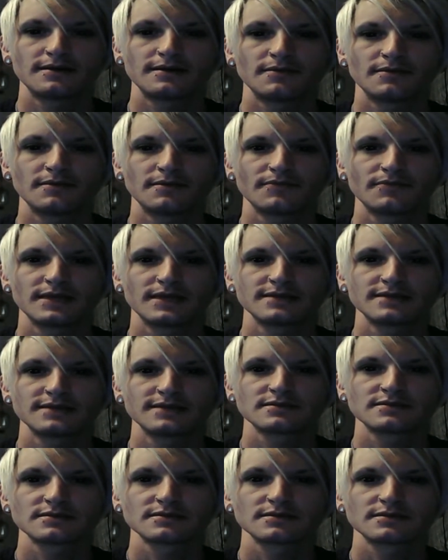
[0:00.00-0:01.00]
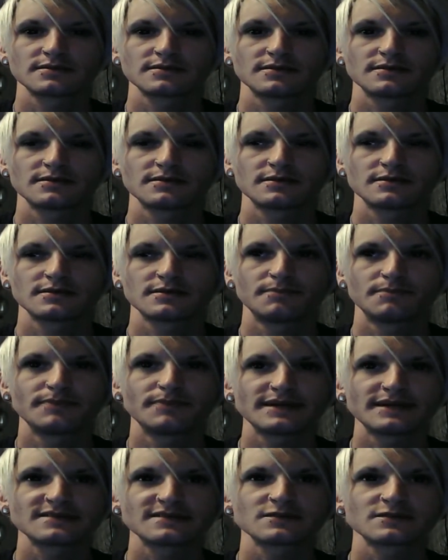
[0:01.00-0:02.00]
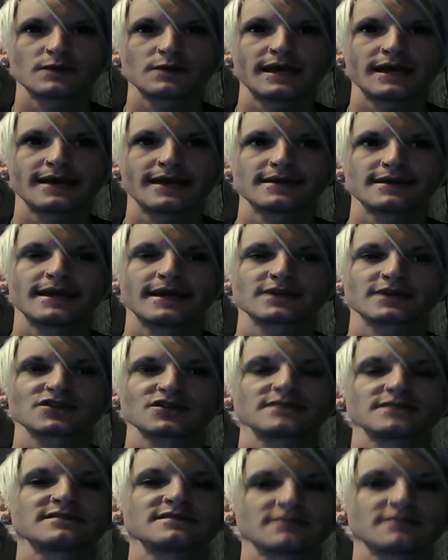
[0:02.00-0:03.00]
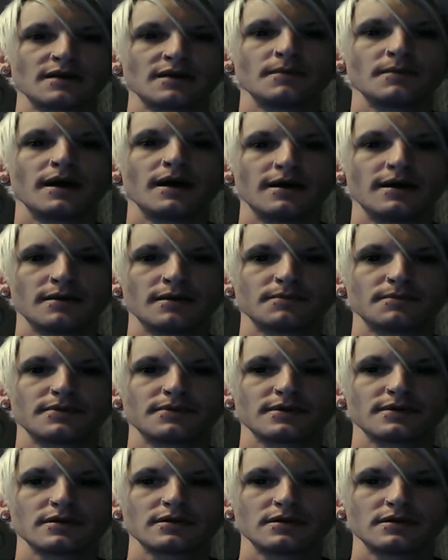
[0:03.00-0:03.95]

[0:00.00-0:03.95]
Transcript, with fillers: Um, that is best way I can actually sum up